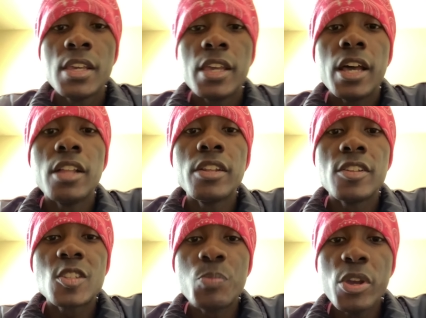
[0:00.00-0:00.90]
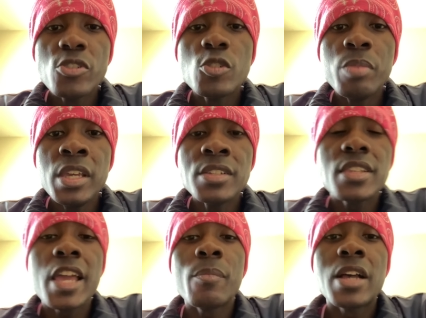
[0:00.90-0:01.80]
And the spiritual beings
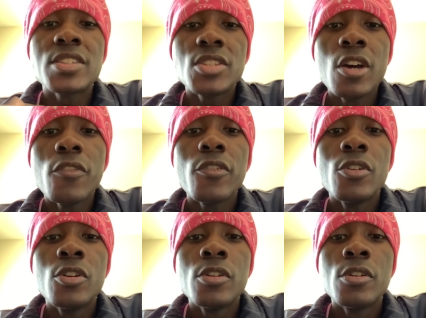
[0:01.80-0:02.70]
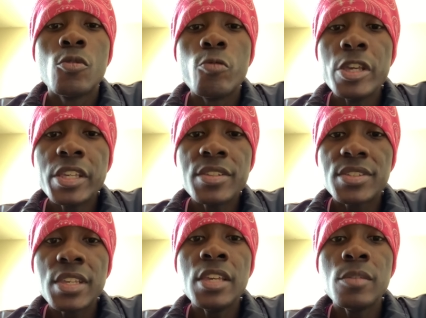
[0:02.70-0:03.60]
like myself, we can
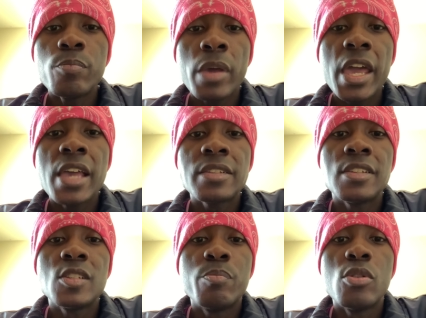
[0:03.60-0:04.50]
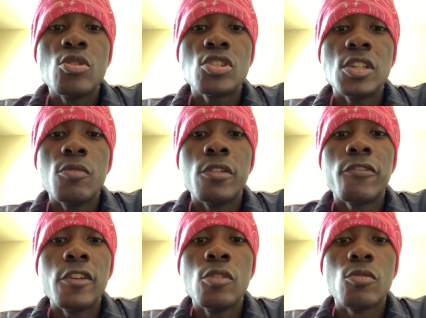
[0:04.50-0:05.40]
see past this bullshit with
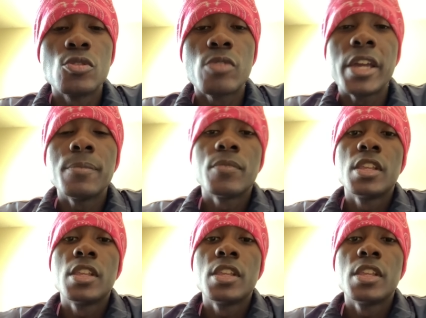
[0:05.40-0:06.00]
funerals, right?